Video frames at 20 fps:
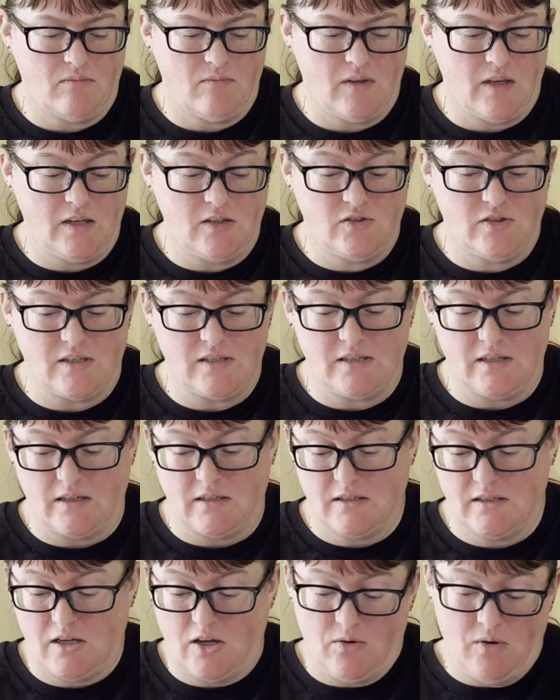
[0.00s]
Interesting.
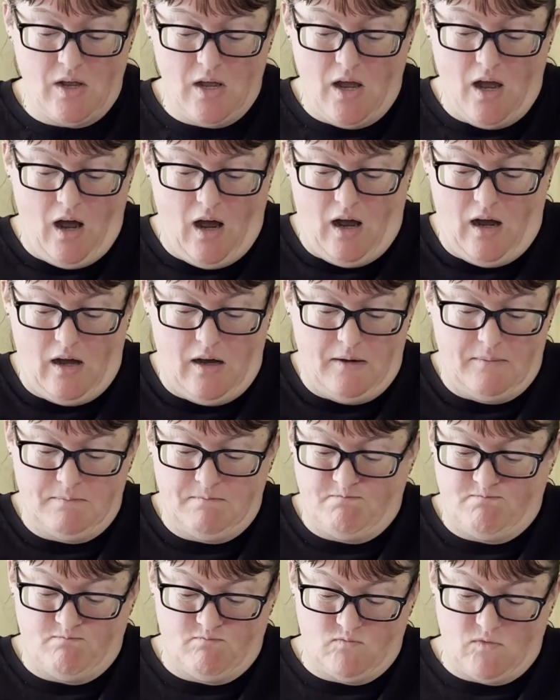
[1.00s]
So,
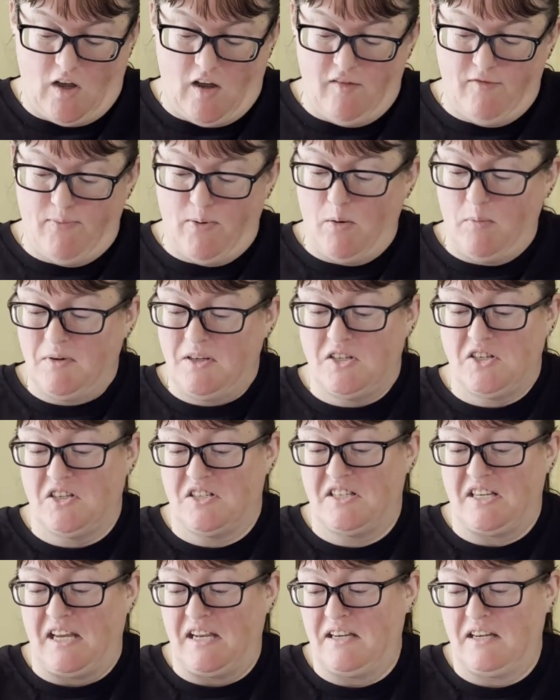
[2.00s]
I've probably
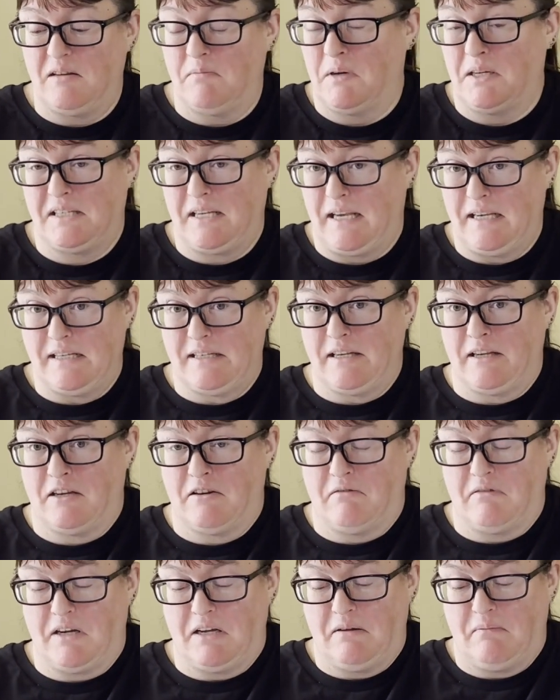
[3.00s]
just ended my tasting
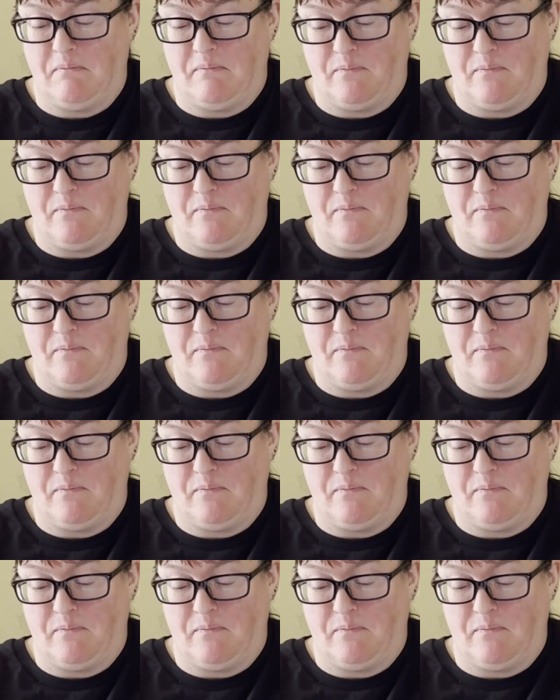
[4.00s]
career.